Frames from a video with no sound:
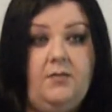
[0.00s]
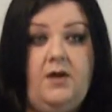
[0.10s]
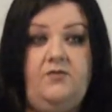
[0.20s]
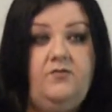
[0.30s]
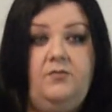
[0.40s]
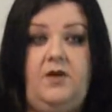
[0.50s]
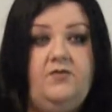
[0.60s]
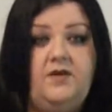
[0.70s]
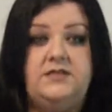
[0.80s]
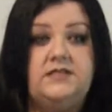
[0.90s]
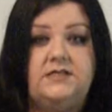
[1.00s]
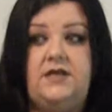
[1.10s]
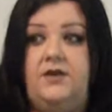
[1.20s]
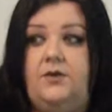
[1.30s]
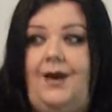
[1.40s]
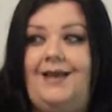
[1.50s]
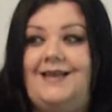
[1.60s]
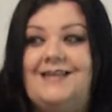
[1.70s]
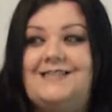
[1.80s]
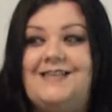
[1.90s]
My friends can tell you, I
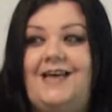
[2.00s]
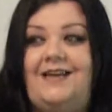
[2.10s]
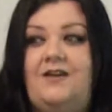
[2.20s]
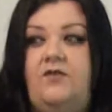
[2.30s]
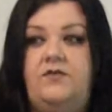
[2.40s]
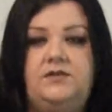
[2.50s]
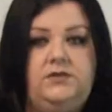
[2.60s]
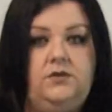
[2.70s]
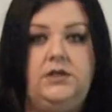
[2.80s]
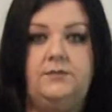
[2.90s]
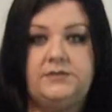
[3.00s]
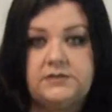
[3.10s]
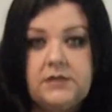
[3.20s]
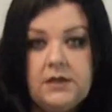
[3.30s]
get excited over tulips.